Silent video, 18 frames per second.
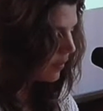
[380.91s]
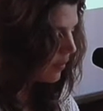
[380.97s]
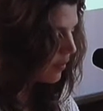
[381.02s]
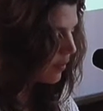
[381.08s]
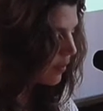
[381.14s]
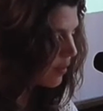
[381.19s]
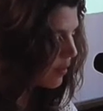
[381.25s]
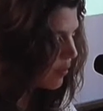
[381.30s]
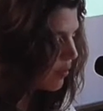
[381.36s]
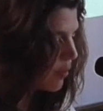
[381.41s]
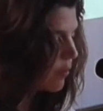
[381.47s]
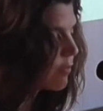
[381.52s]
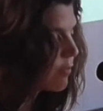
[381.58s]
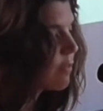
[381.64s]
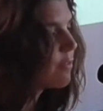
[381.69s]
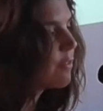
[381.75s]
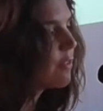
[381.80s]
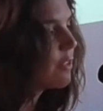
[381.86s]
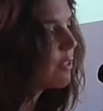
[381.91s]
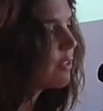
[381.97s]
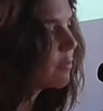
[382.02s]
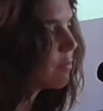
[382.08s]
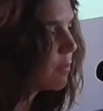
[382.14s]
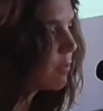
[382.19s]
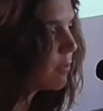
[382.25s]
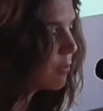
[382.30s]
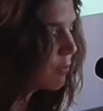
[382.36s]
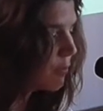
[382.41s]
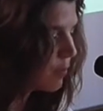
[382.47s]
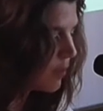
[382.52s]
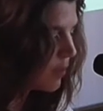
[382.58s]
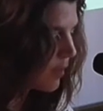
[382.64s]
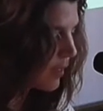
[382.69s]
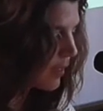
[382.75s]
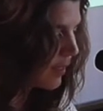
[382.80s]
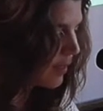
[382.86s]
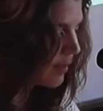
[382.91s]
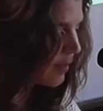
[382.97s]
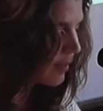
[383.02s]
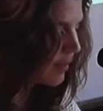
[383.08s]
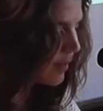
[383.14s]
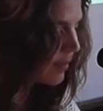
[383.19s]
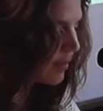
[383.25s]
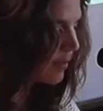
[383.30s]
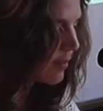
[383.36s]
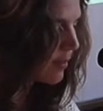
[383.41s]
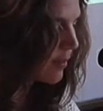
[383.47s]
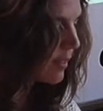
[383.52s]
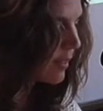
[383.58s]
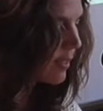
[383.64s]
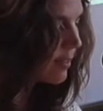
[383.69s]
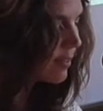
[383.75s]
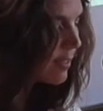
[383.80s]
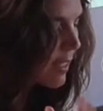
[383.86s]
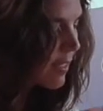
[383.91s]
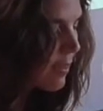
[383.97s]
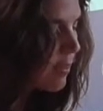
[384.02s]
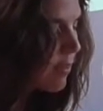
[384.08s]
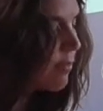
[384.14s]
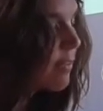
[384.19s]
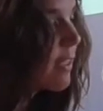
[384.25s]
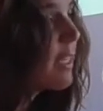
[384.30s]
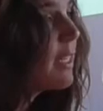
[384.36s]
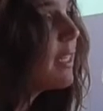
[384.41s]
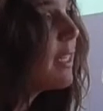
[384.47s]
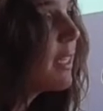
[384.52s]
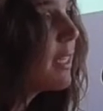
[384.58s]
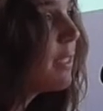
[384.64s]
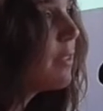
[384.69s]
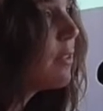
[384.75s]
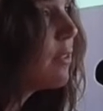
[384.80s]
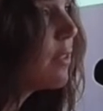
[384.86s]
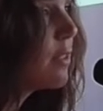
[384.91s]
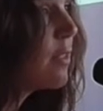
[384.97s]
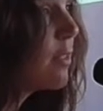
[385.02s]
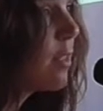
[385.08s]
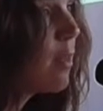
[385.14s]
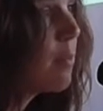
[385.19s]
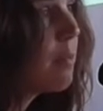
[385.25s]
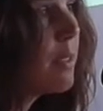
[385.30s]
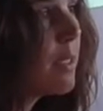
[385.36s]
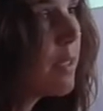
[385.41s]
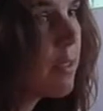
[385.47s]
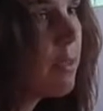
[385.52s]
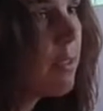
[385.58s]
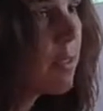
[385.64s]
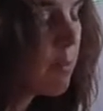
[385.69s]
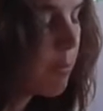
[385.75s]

The goal of the first module is this, in the sense of getting into the topic to